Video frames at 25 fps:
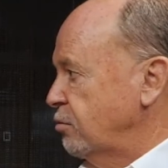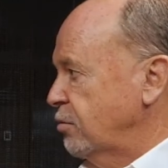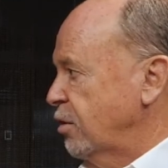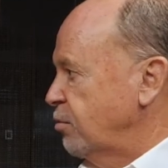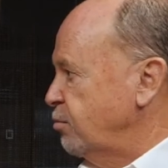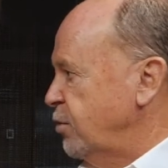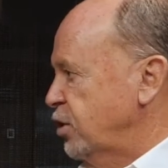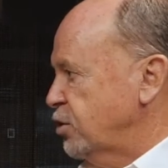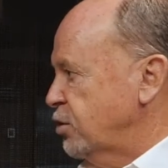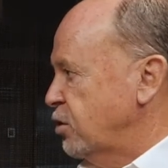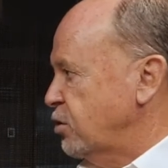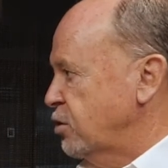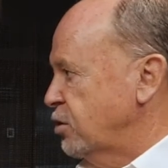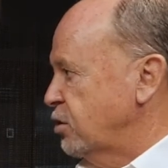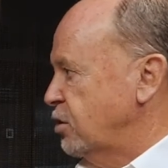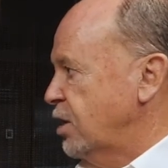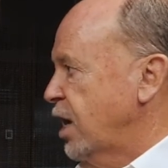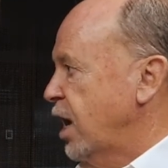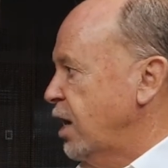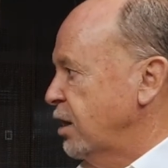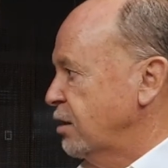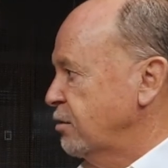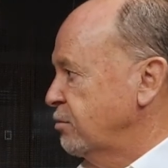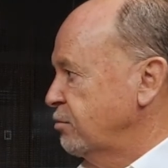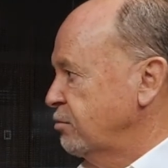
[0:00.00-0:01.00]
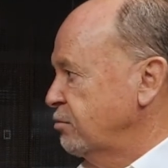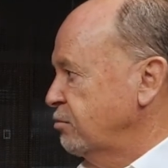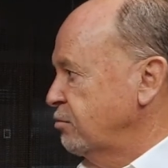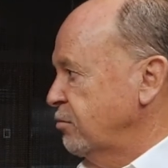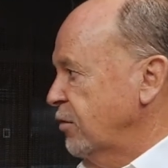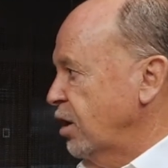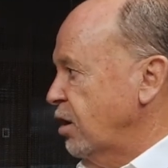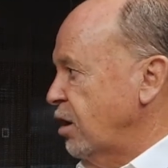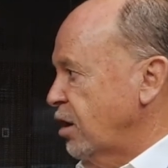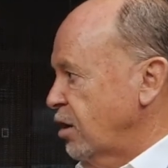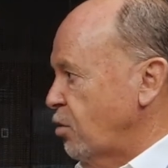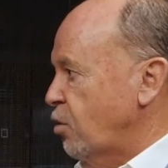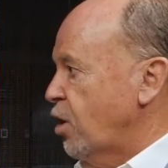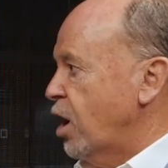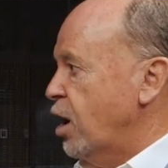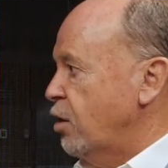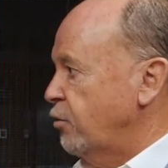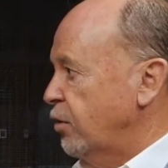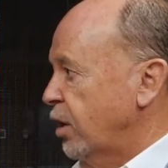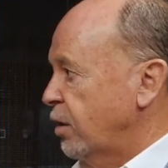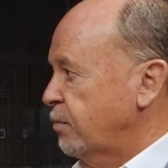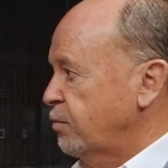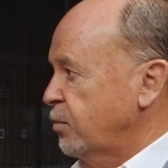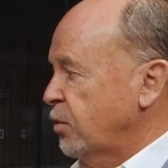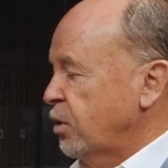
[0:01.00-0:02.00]
the business is done. You're
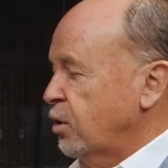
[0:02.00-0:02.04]
over.